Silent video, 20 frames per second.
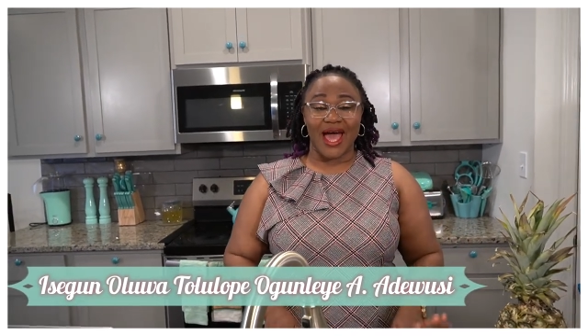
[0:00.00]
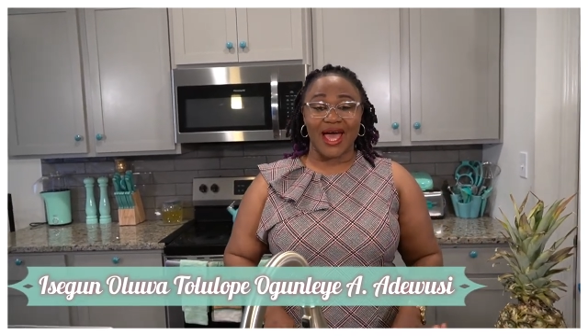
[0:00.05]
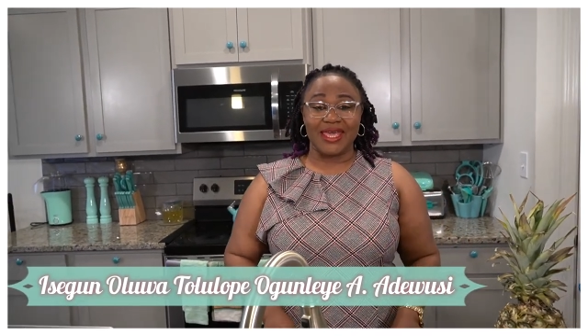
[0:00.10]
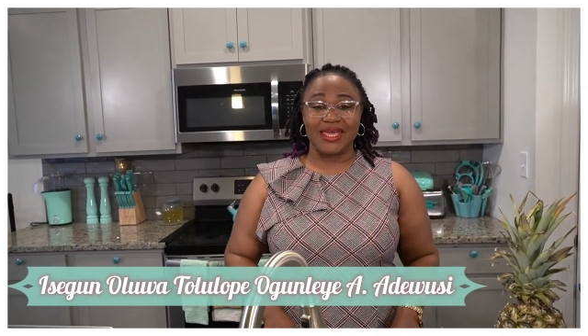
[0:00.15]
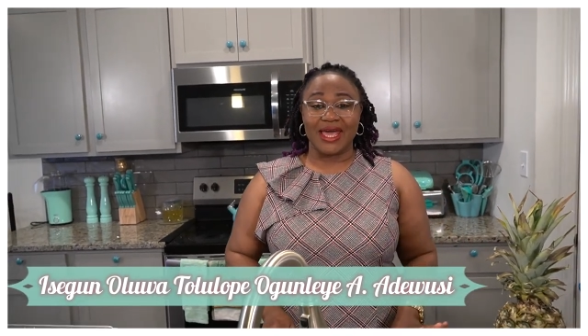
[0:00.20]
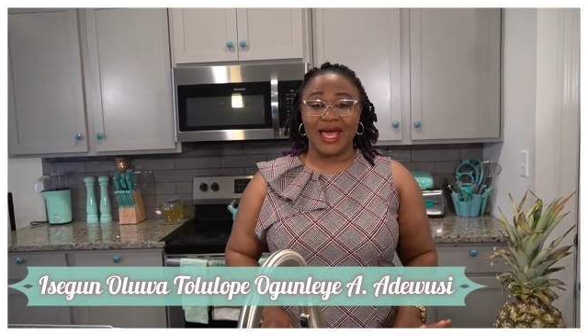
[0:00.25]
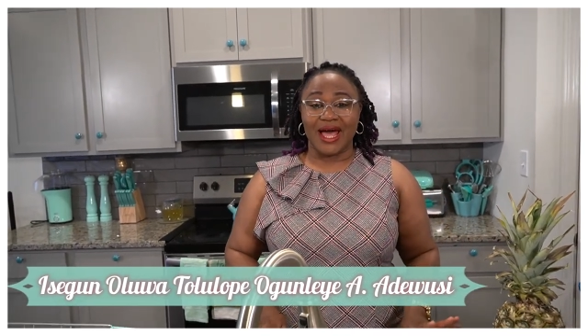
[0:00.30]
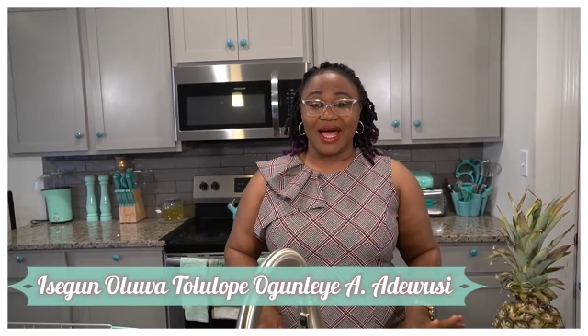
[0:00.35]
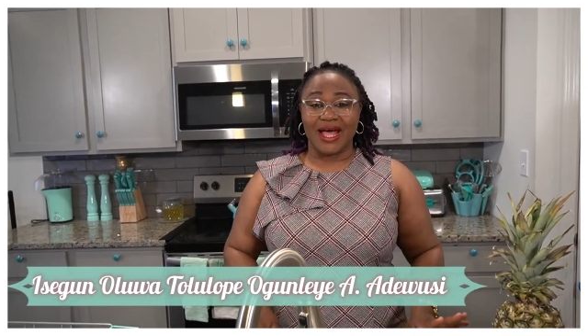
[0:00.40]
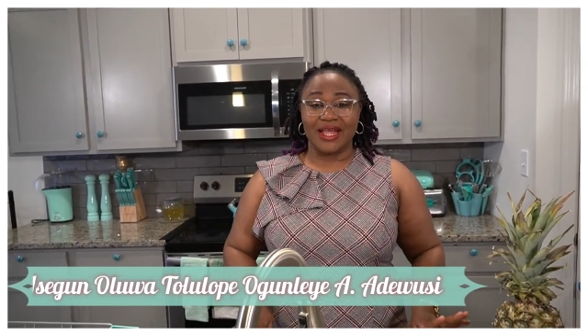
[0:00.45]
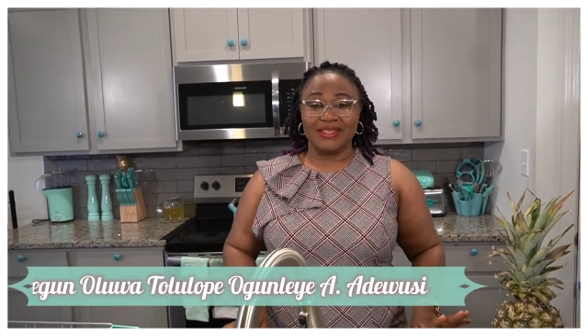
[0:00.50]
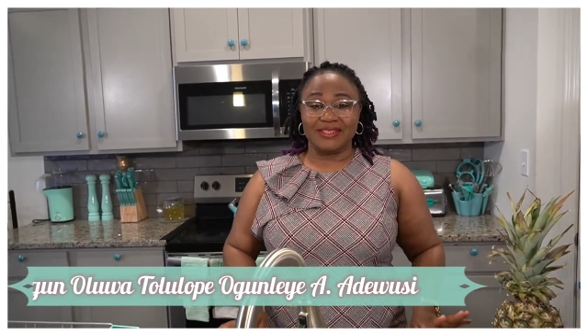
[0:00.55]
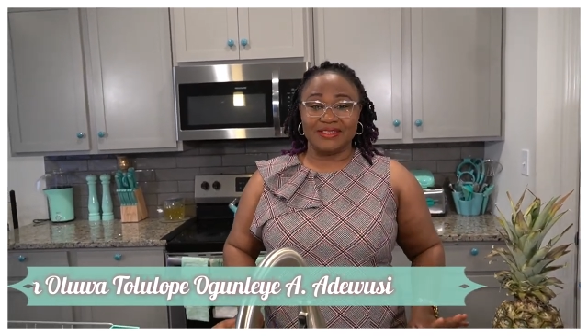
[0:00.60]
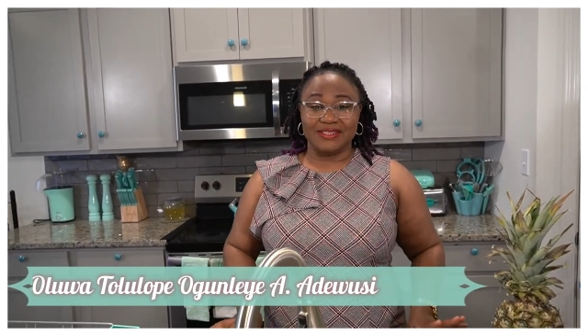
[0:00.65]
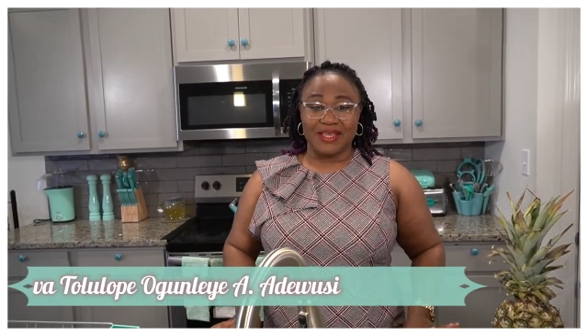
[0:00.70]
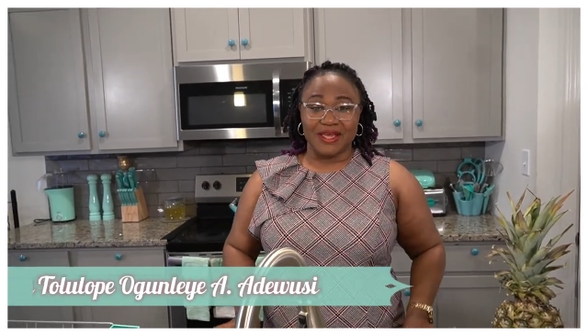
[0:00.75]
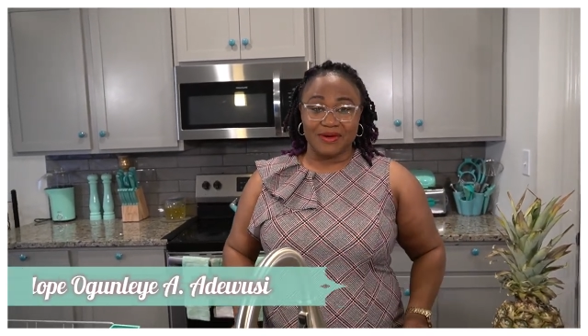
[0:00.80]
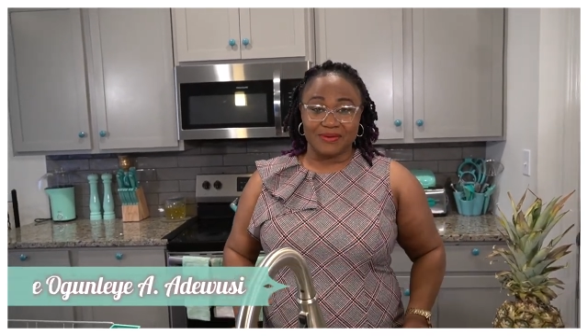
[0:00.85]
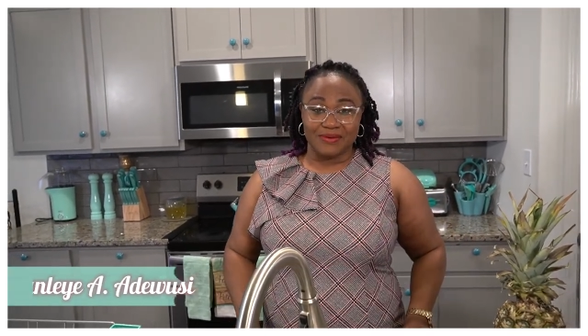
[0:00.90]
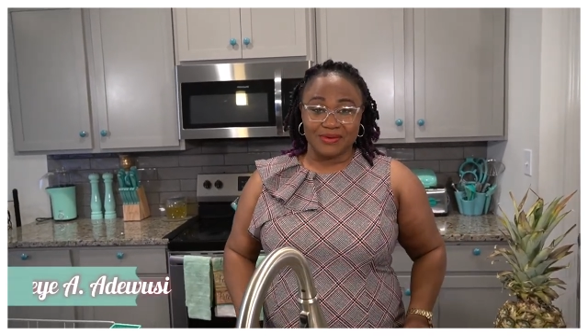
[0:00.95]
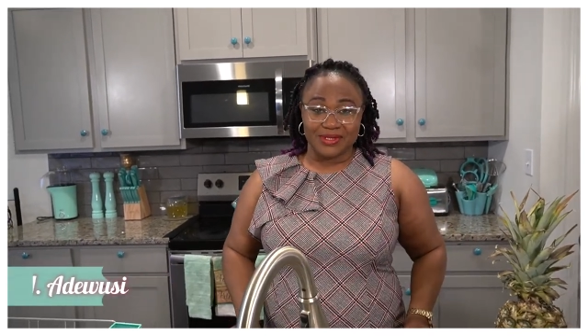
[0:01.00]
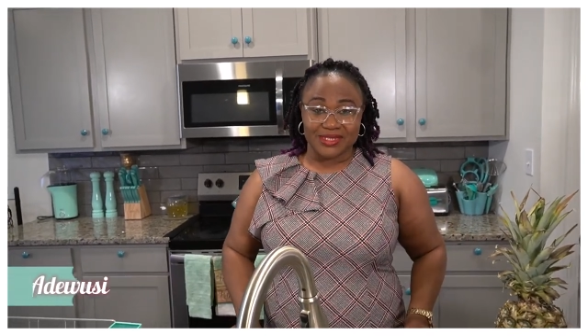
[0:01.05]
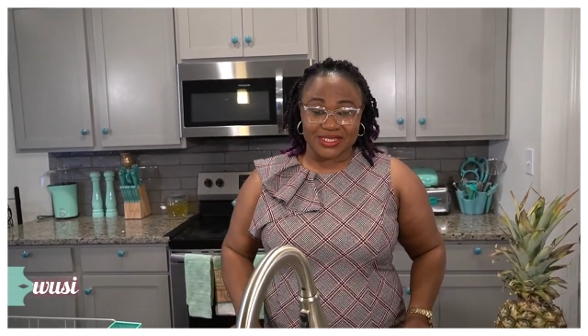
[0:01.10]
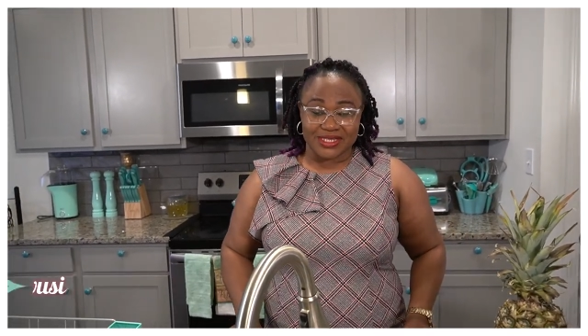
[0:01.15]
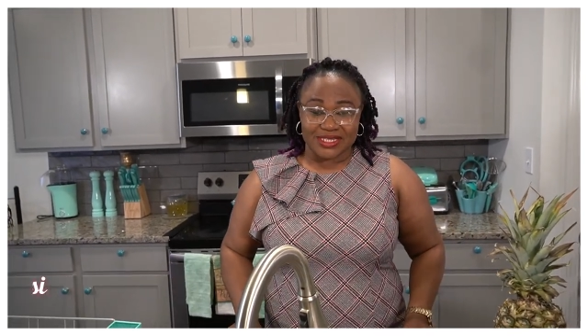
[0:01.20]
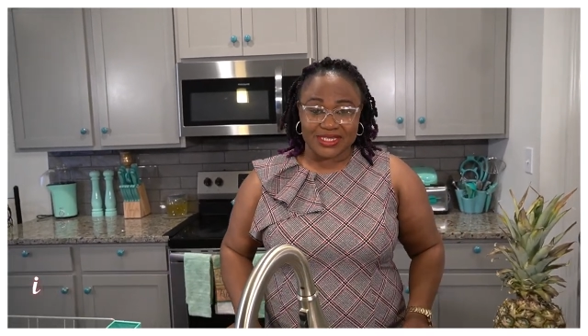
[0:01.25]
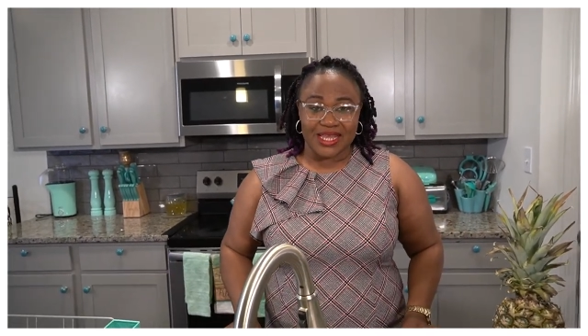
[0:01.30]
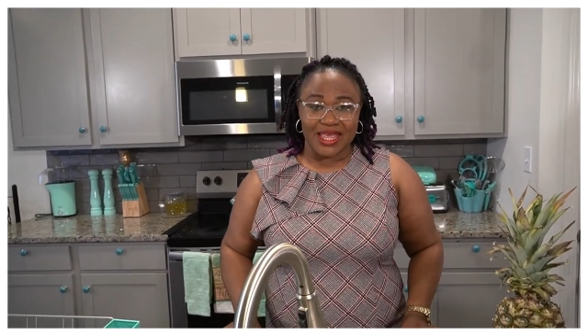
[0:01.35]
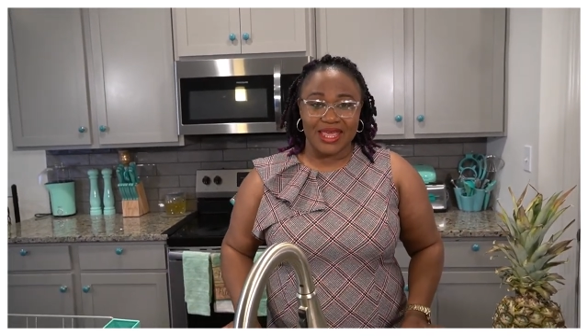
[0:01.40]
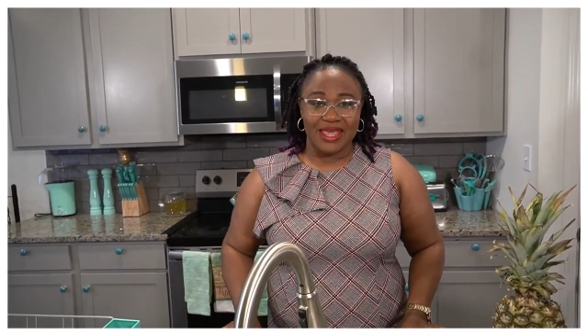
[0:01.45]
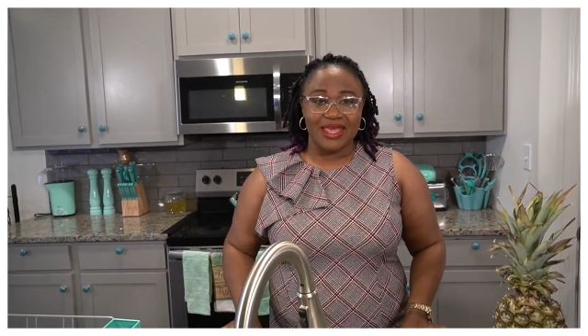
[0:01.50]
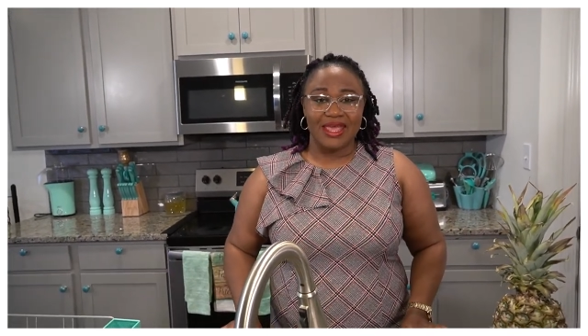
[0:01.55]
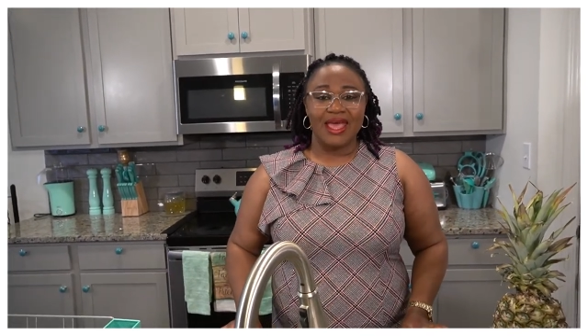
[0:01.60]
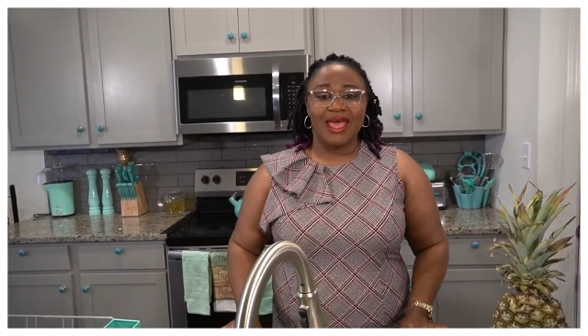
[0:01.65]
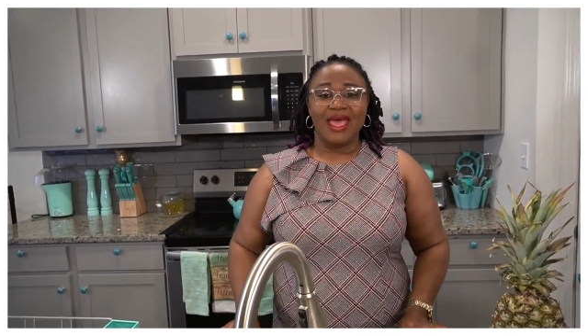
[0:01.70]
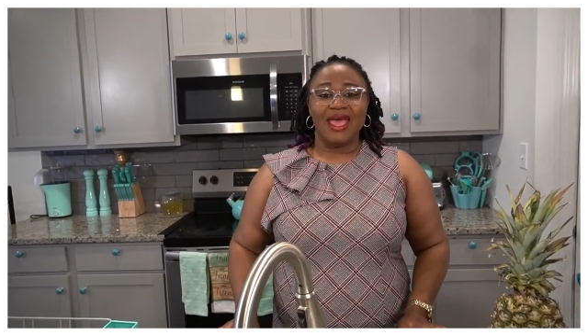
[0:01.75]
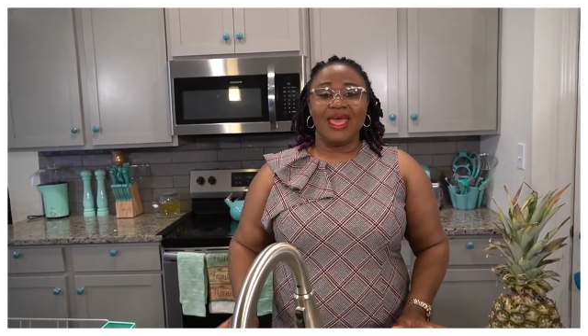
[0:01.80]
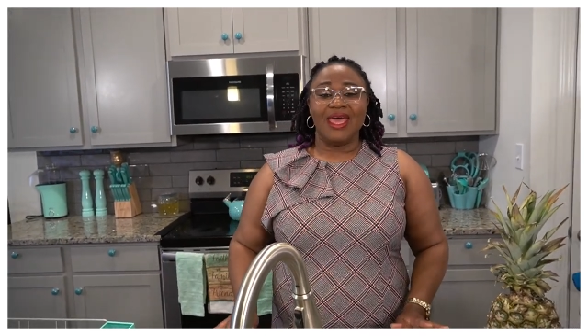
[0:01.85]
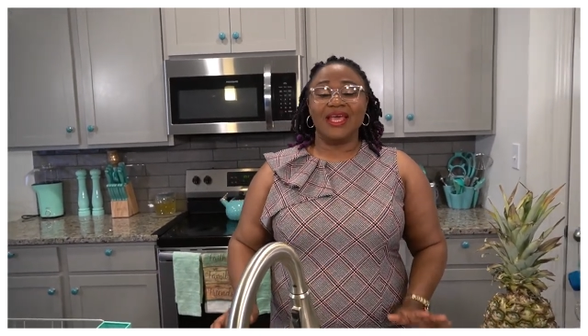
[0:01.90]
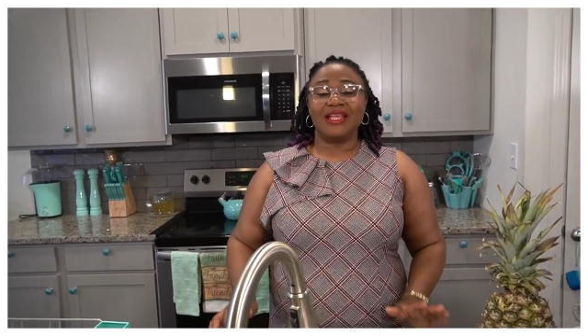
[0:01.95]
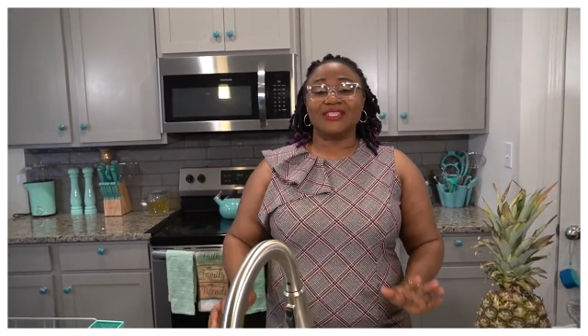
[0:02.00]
Aya Adeosi.